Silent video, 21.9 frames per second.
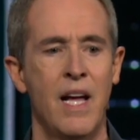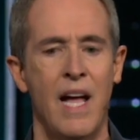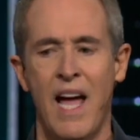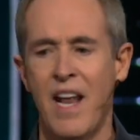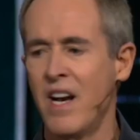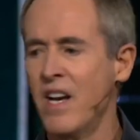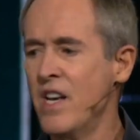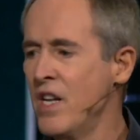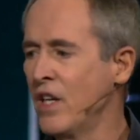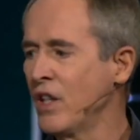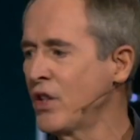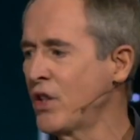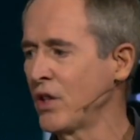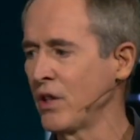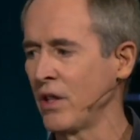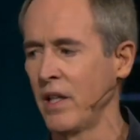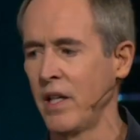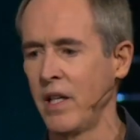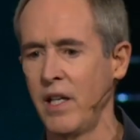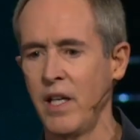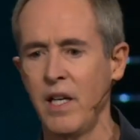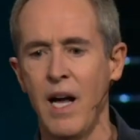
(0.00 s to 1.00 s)
And
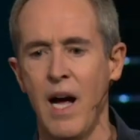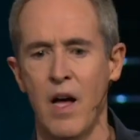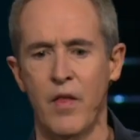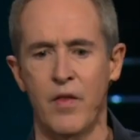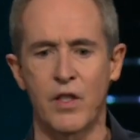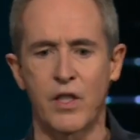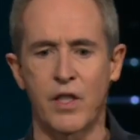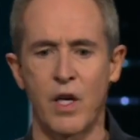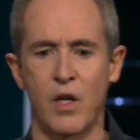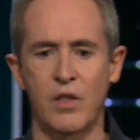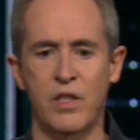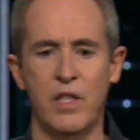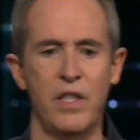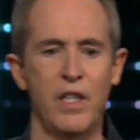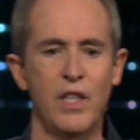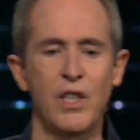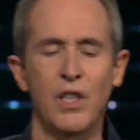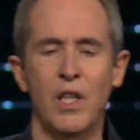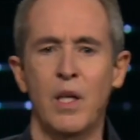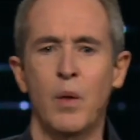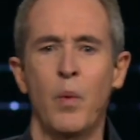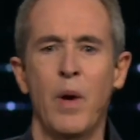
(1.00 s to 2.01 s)
initially, you know how this goes.
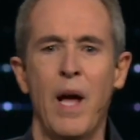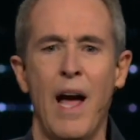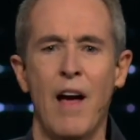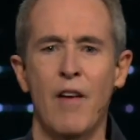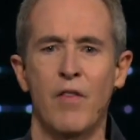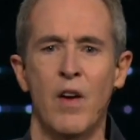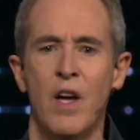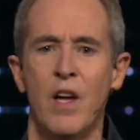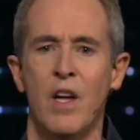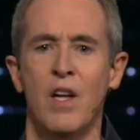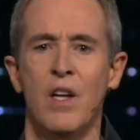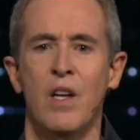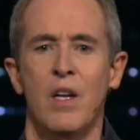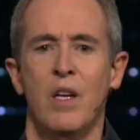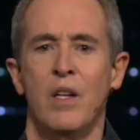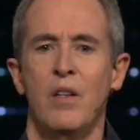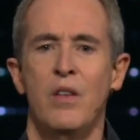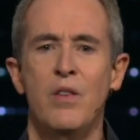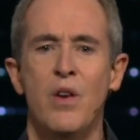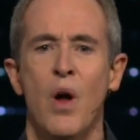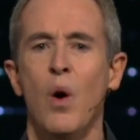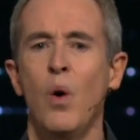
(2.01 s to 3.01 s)
Initially, we have
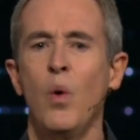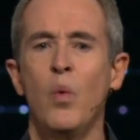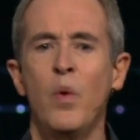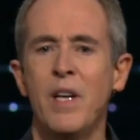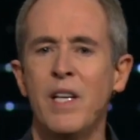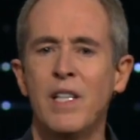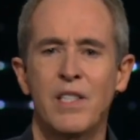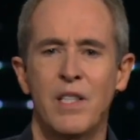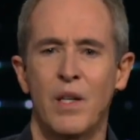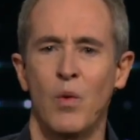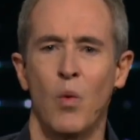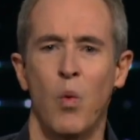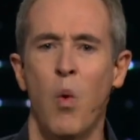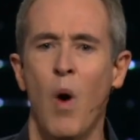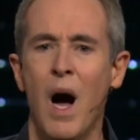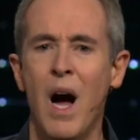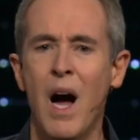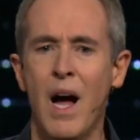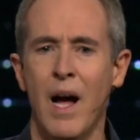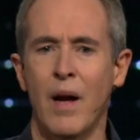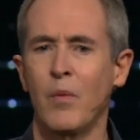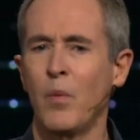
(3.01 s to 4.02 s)
no reason
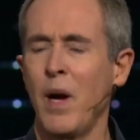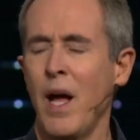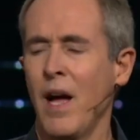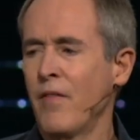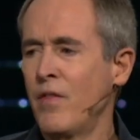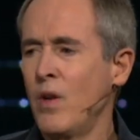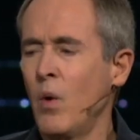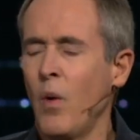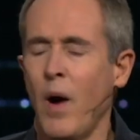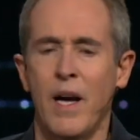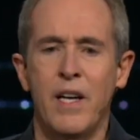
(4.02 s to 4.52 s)
why. We have no